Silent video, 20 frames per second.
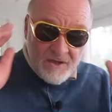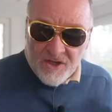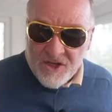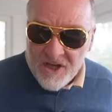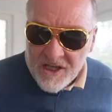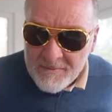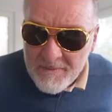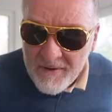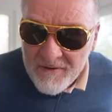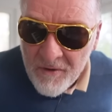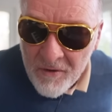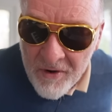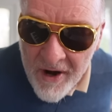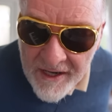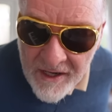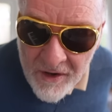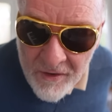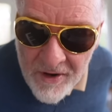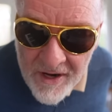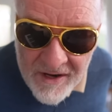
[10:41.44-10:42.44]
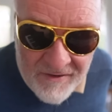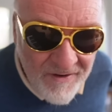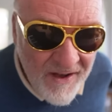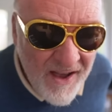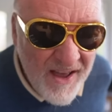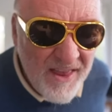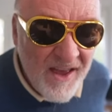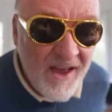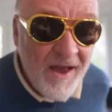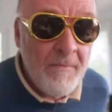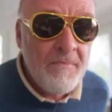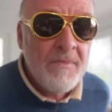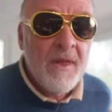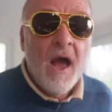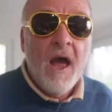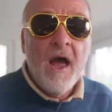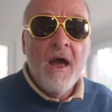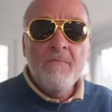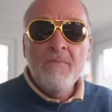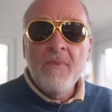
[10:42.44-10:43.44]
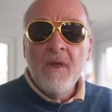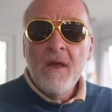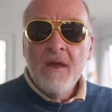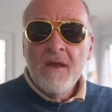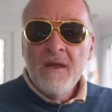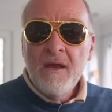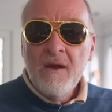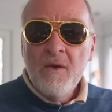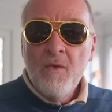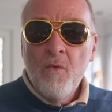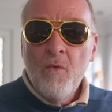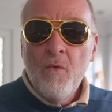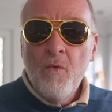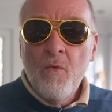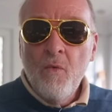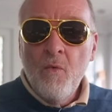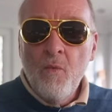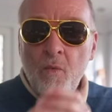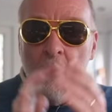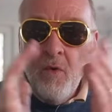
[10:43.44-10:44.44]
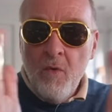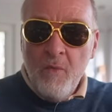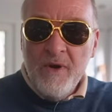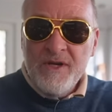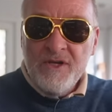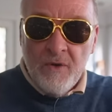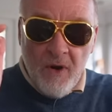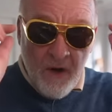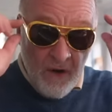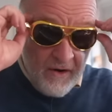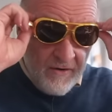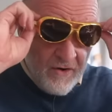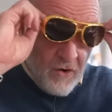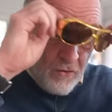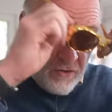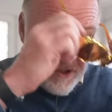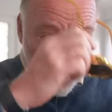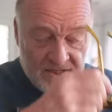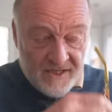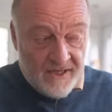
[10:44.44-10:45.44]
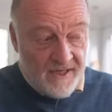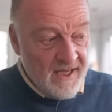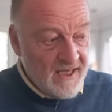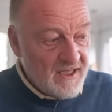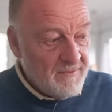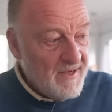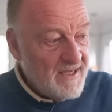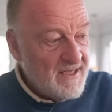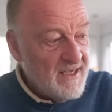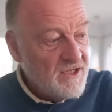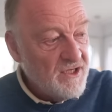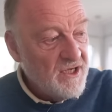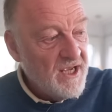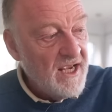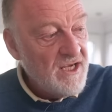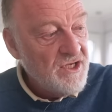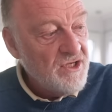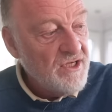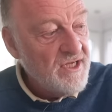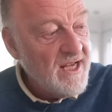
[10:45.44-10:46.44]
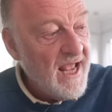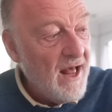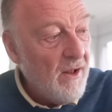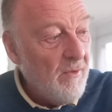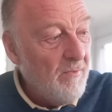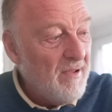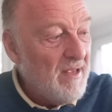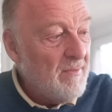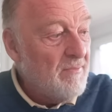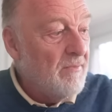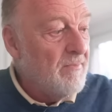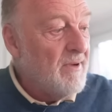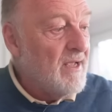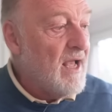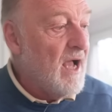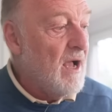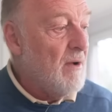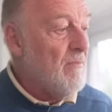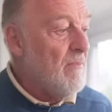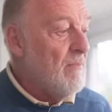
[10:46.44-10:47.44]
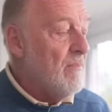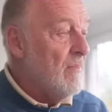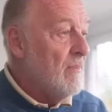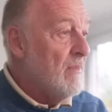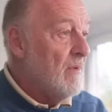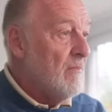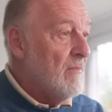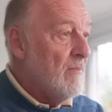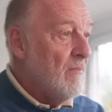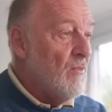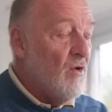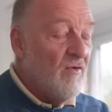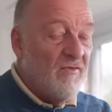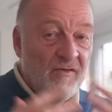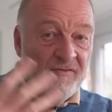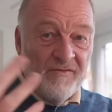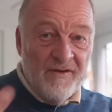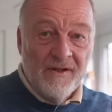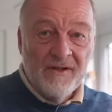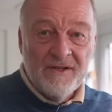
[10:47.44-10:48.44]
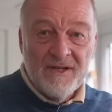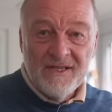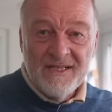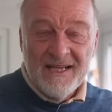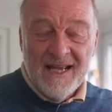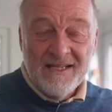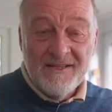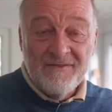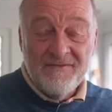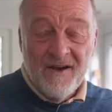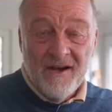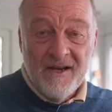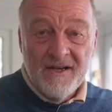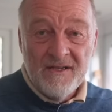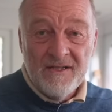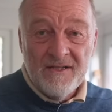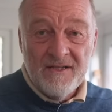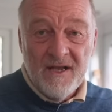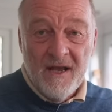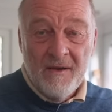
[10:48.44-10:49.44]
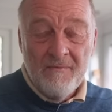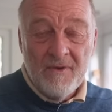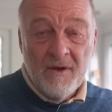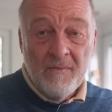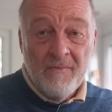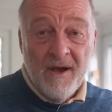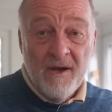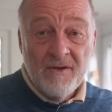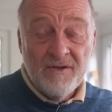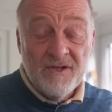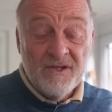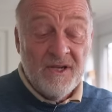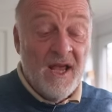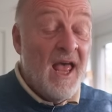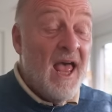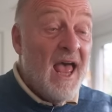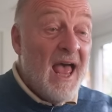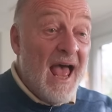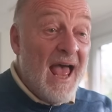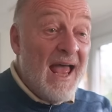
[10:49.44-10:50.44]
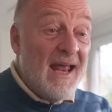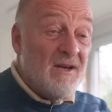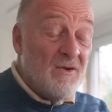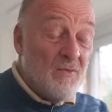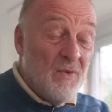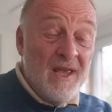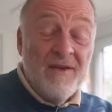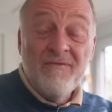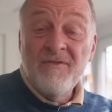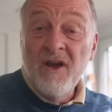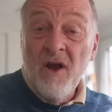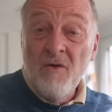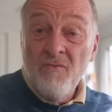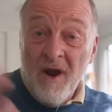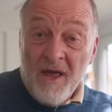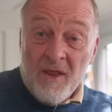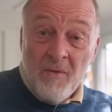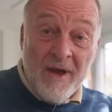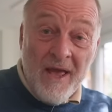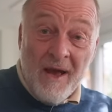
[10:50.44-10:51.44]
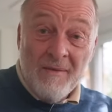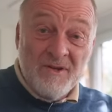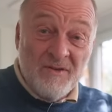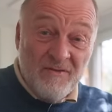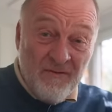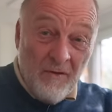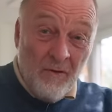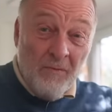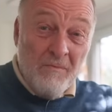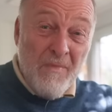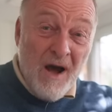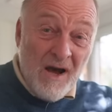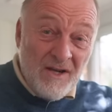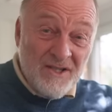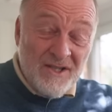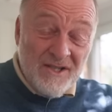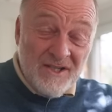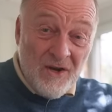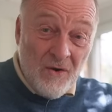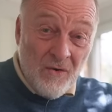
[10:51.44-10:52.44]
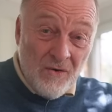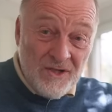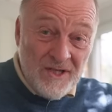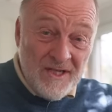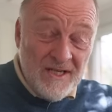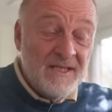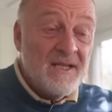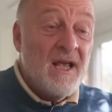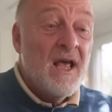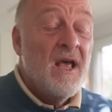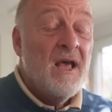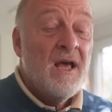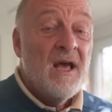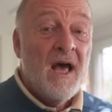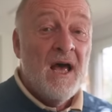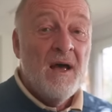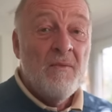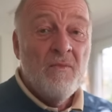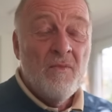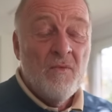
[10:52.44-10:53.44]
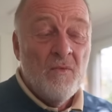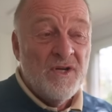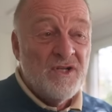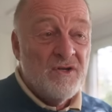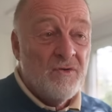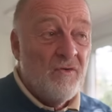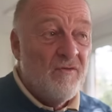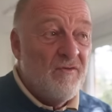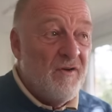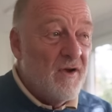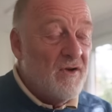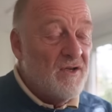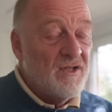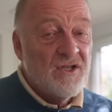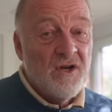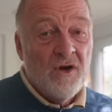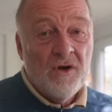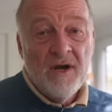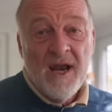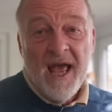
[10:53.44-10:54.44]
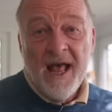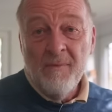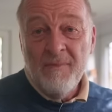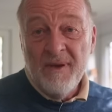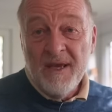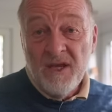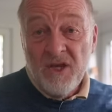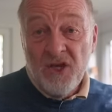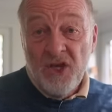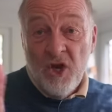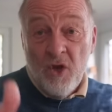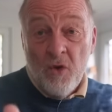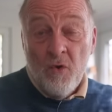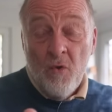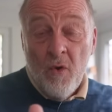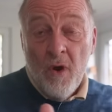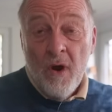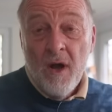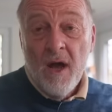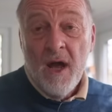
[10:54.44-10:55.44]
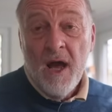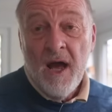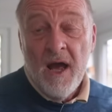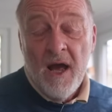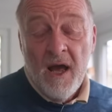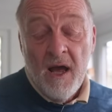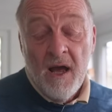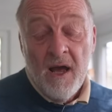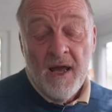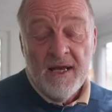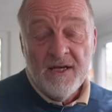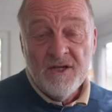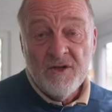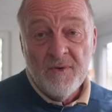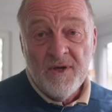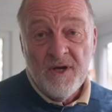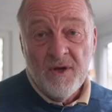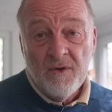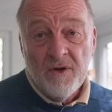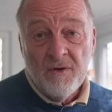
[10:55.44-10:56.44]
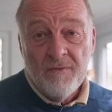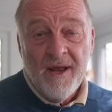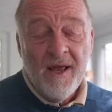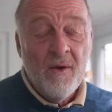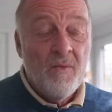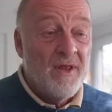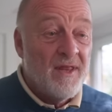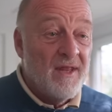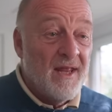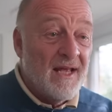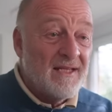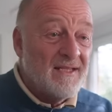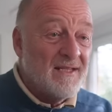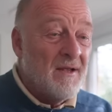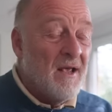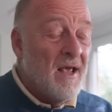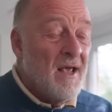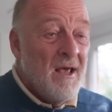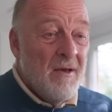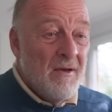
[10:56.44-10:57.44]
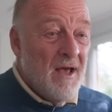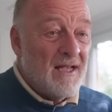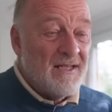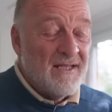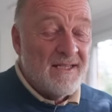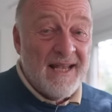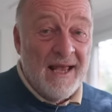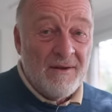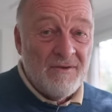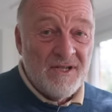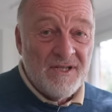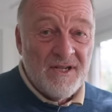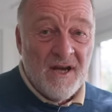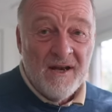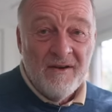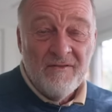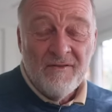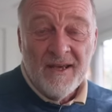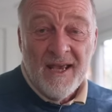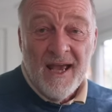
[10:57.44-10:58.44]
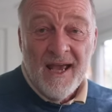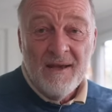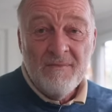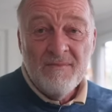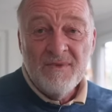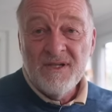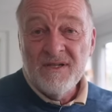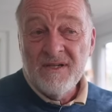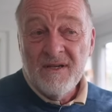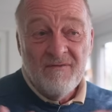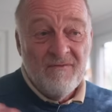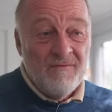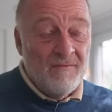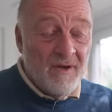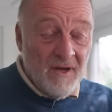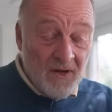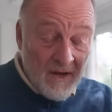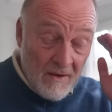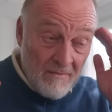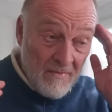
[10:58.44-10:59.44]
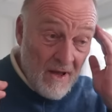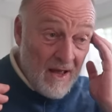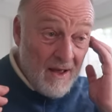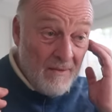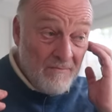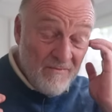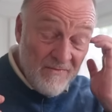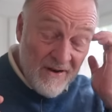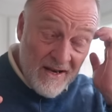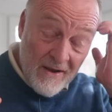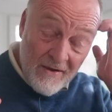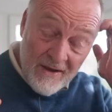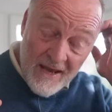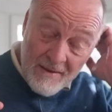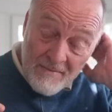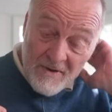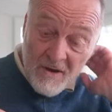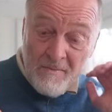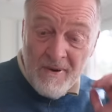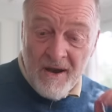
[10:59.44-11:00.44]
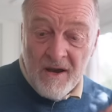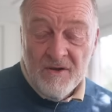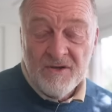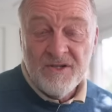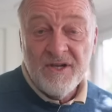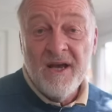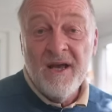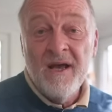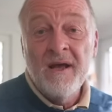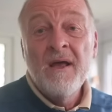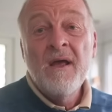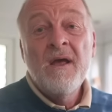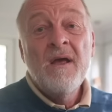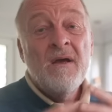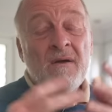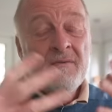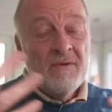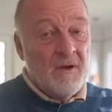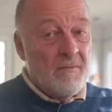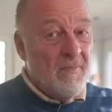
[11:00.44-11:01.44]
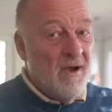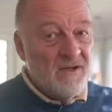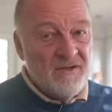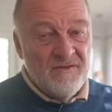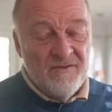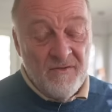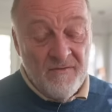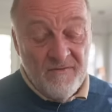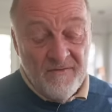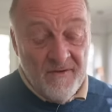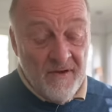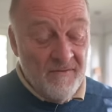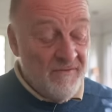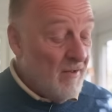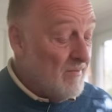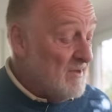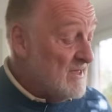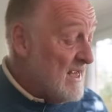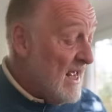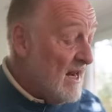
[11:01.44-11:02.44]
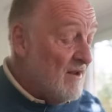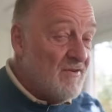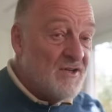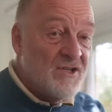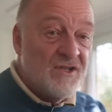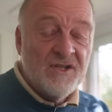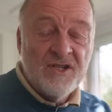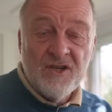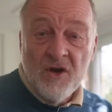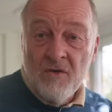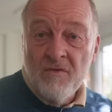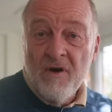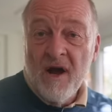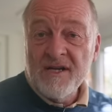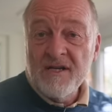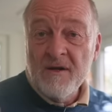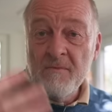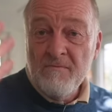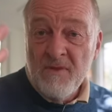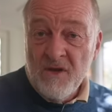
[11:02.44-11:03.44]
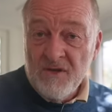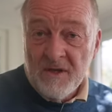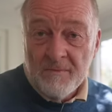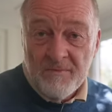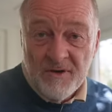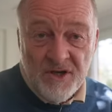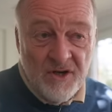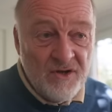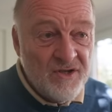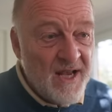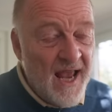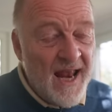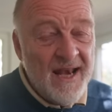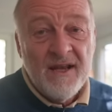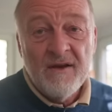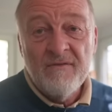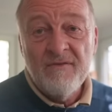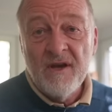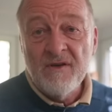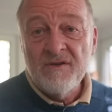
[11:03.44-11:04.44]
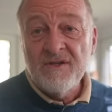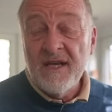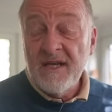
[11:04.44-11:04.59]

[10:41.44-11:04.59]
Just before I go any further, um, we do a lot of courses at ThinkSpace Education to help people become more fulfilled and satisfied as um, composers. And we even go right the way up to full master's courses, um, which are all focused on helping you uh, into a new career, whether that's as a sound designer for games, um, video game composer, composer for film and television, songwriter, music producer, any of those